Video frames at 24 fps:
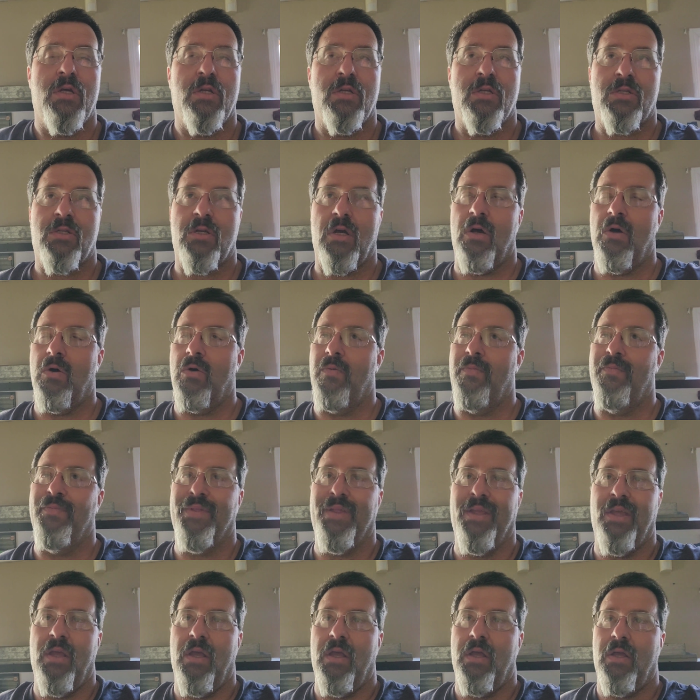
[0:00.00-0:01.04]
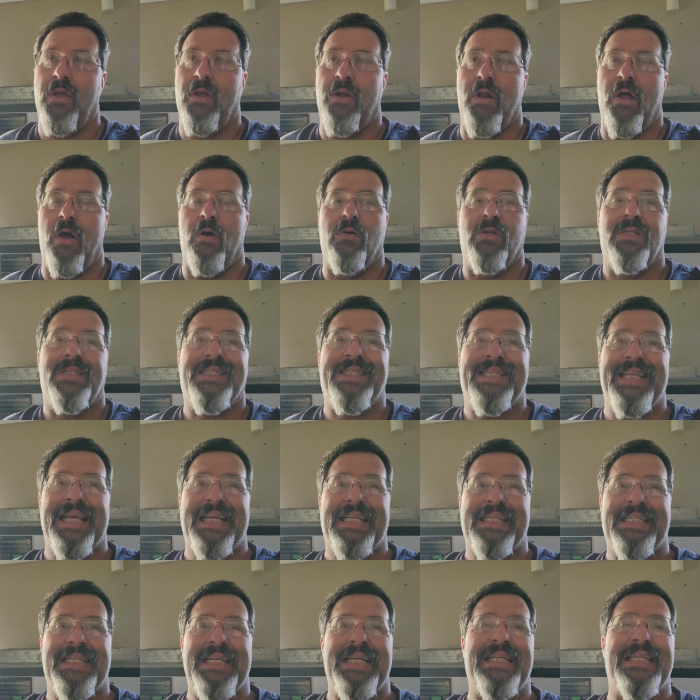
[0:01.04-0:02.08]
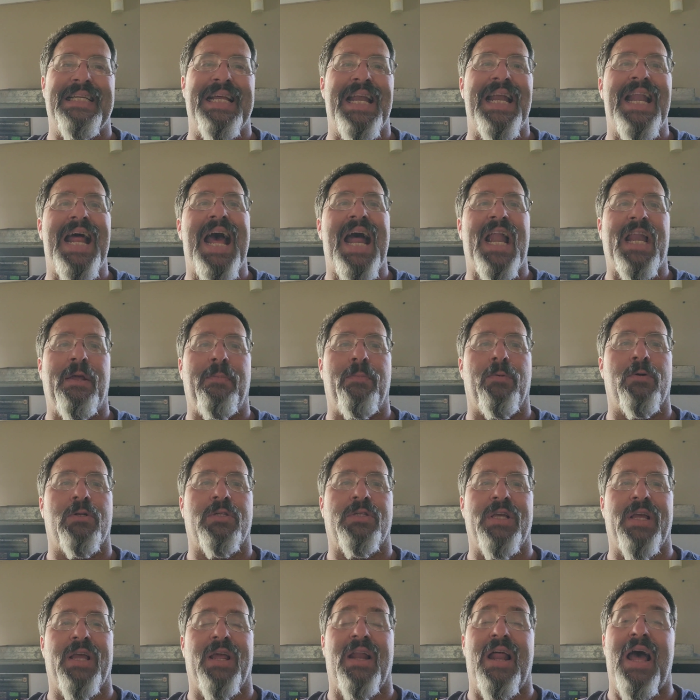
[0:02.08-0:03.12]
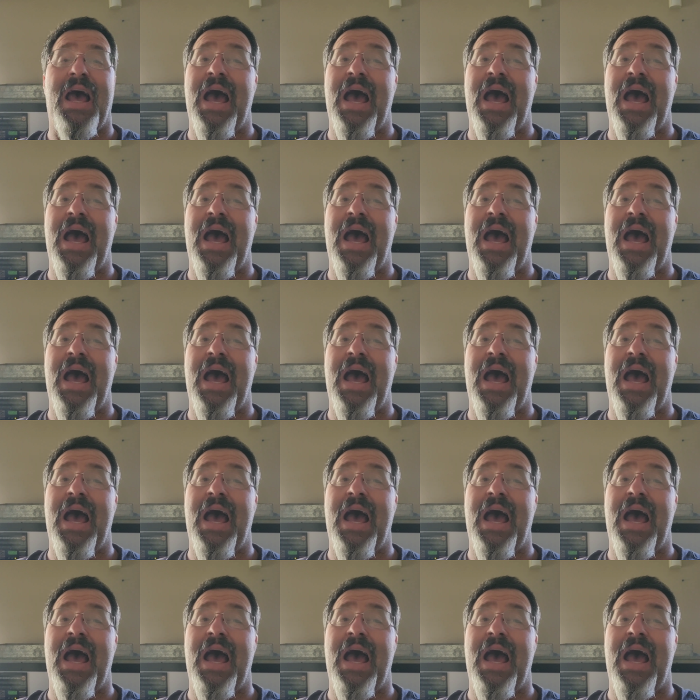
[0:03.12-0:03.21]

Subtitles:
So, 60 to 90%.